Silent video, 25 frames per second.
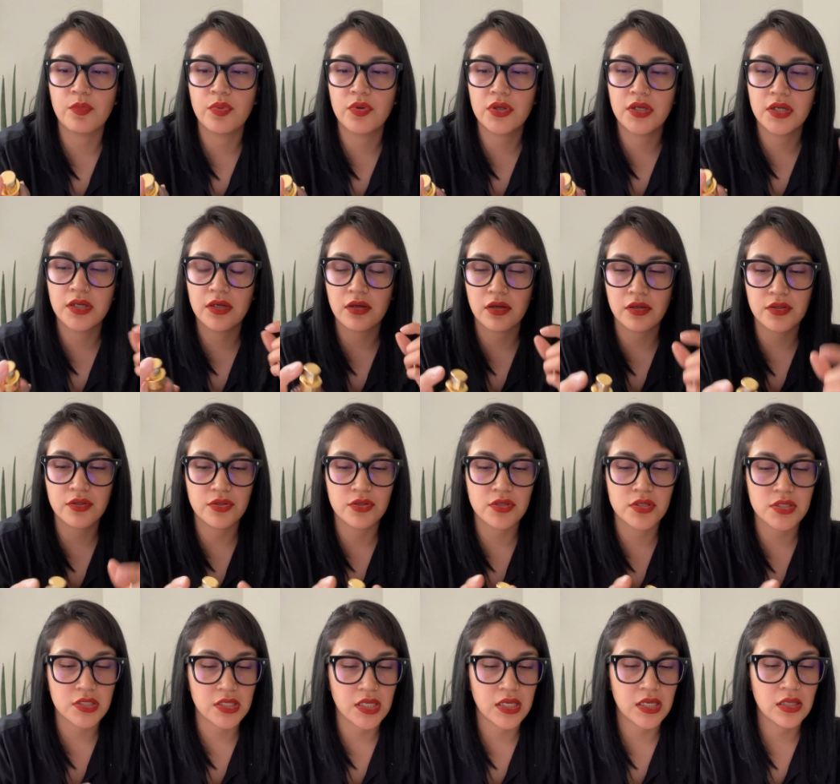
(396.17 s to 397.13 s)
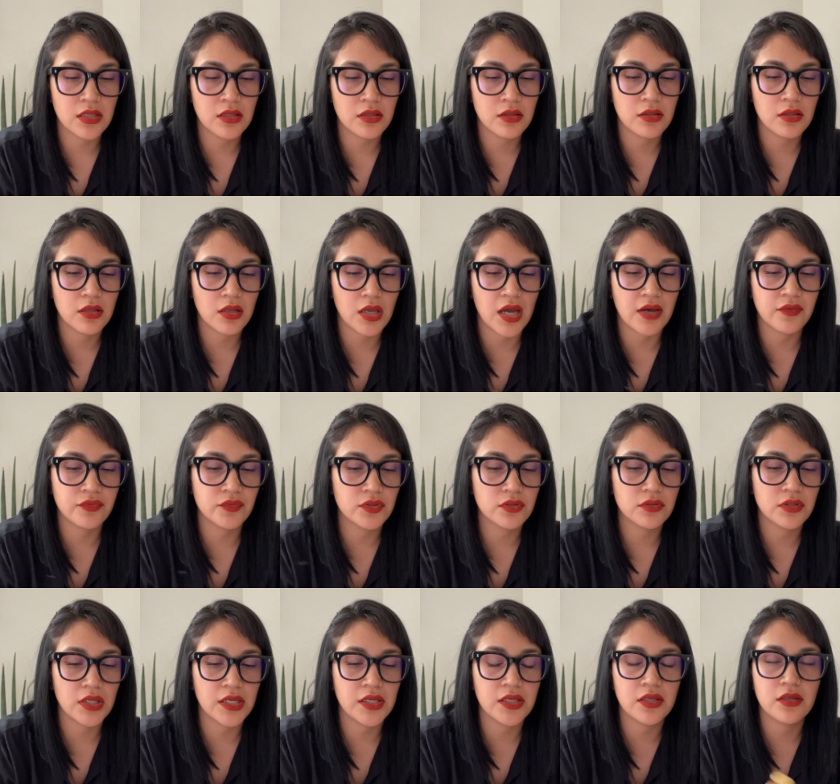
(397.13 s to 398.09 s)
put it on your skin
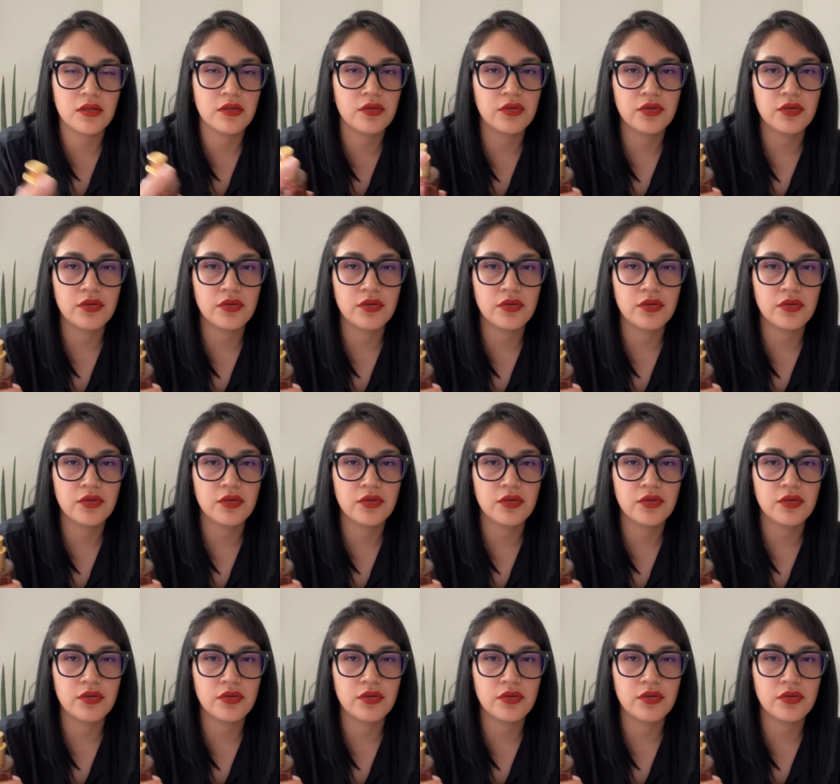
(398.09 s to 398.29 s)
after like